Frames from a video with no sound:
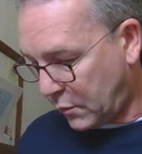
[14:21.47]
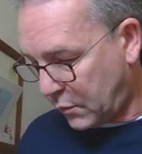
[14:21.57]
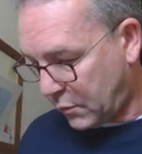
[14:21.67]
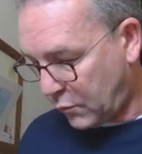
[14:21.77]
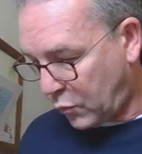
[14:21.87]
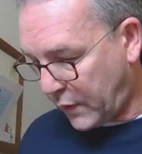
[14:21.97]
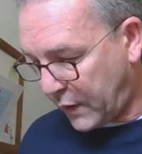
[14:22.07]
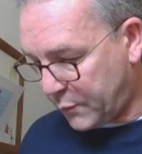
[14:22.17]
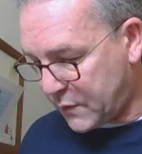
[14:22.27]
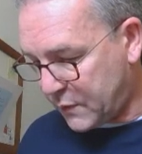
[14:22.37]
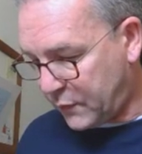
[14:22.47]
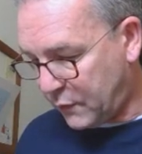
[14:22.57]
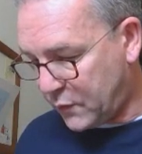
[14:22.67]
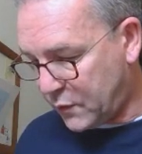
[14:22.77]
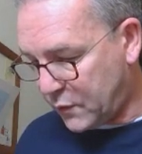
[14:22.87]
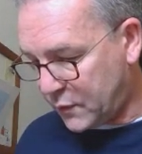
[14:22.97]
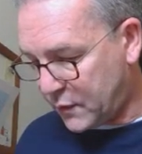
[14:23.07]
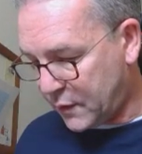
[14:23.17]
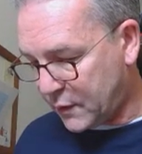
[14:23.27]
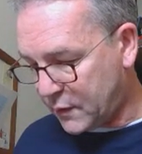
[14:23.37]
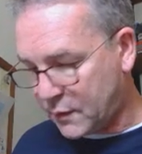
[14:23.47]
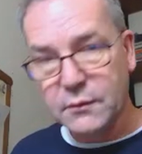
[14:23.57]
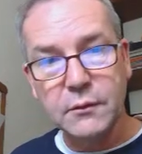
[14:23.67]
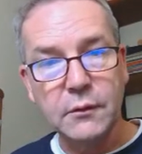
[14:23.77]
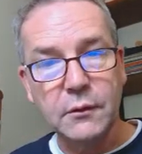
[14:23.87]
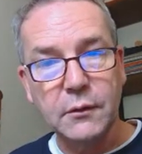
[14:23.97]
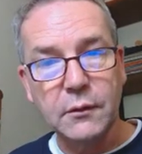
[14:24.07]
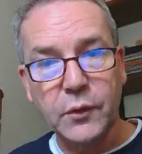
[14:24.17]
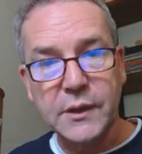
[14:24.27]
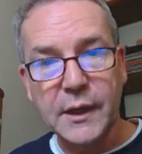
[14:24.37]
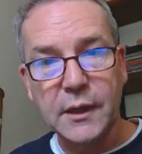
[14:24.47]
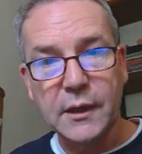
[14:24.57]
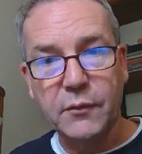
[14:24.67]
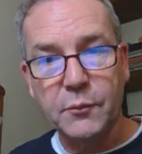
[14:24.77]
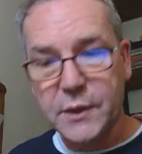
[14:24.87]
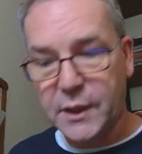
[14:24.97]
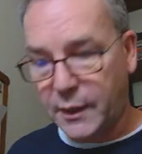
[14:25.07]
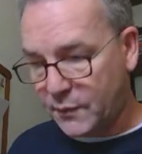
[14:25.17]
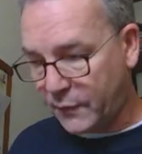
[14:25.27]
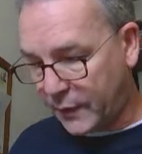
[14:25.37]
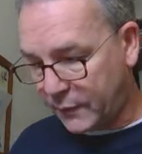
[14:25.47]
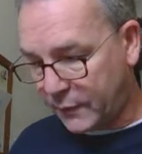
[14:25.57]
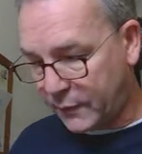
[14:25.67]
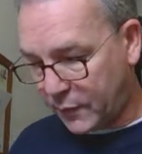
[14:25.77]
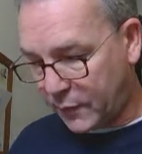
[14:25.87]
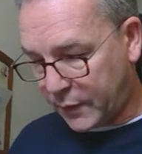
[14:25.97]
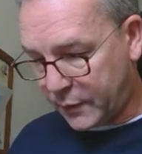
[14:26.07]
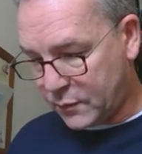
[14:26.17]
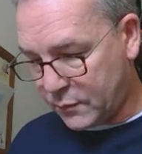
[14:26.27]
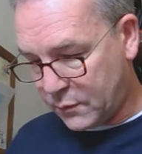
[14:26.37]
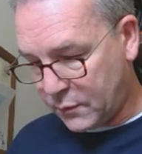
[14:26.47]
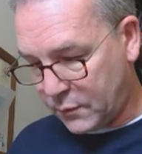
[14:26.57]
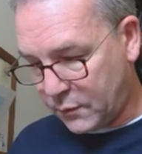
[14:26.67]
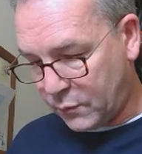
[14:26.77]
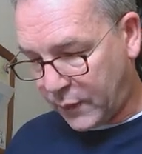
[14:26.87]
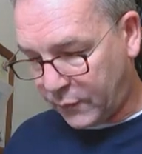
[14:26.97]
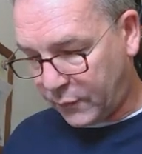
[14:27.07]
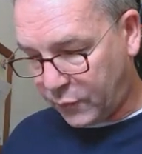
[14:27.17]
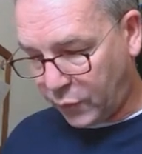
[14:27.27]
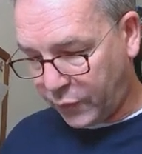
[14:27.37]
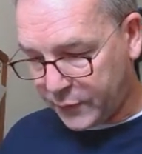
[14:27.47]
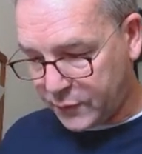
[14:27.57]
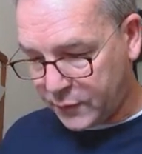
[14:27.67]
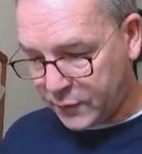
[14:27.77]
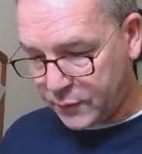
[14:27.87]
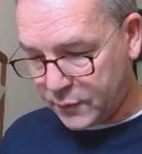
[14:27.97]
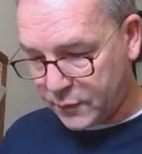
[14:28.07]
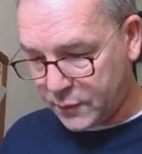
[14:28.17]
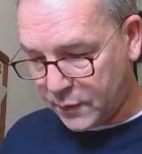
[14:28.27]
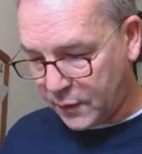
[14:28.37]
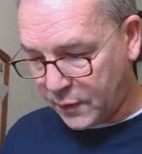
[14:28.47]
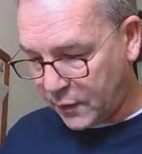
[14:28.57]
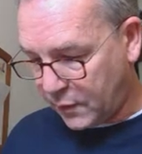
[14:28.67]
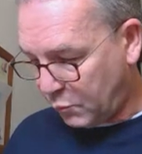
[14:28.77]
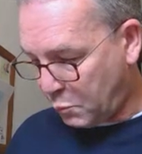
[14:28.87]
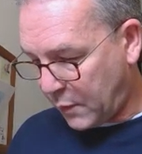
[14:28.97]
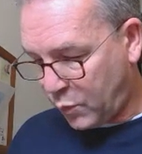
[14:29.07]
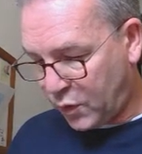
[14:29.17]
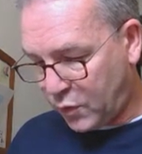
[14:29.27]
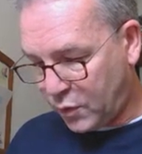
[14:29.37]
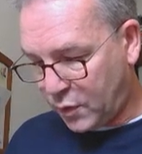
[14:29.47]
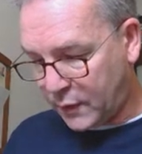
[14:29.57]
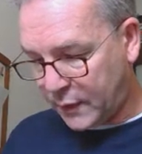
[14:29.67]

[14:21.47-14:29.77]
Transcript: what happens if you reduce this. If we take it from times 5 load, we had 4,000 newtons, maybe you could go down to